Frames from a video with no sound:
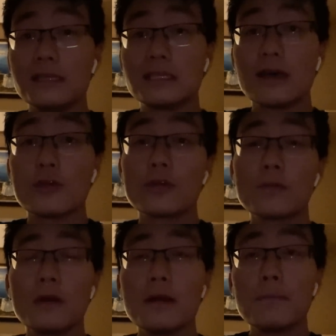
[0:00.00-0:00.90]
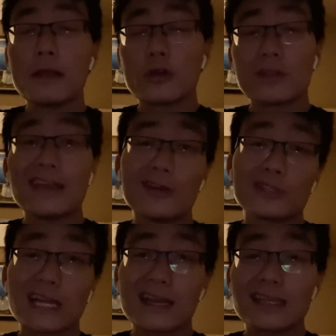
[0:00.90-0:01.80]
He's another player on the younger
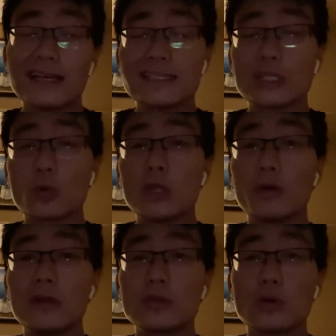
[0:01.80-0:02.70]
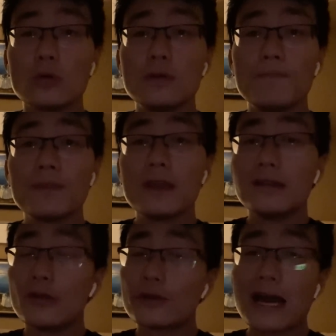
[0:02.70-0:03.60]
side of things at 21 years old.
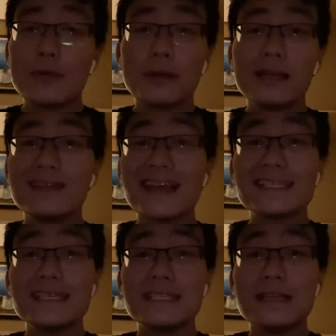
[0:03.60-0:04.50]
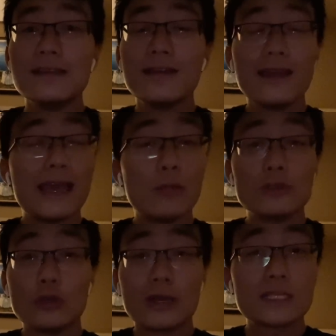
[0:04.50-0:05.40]
Another guy who played in the SEC and
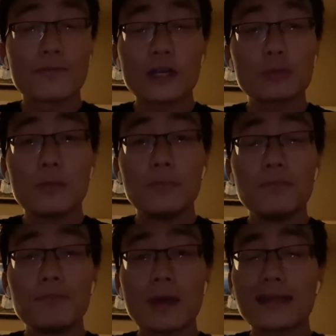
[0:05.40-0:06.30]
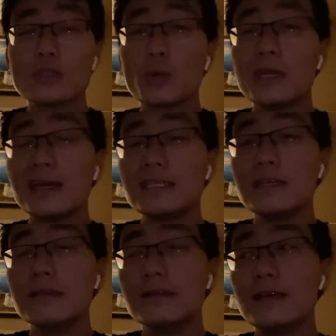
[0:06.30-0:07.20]
was good as a freshman back in
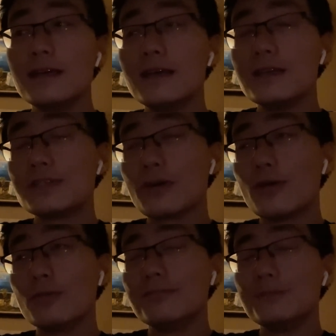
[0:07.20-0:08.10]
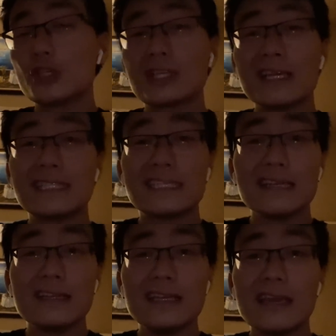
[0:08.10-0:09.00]
2019. So just like
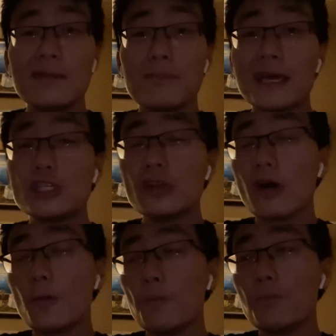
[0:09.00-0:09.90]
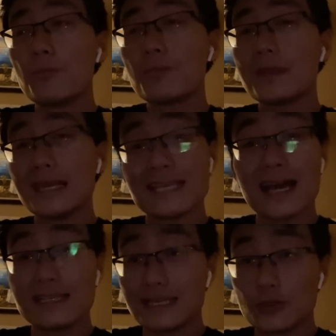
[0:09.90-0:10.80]
Stingley and Metchie, though, he's
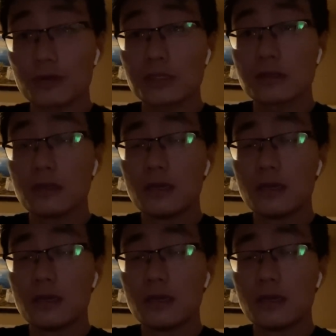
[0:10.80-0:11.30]
had his injuries.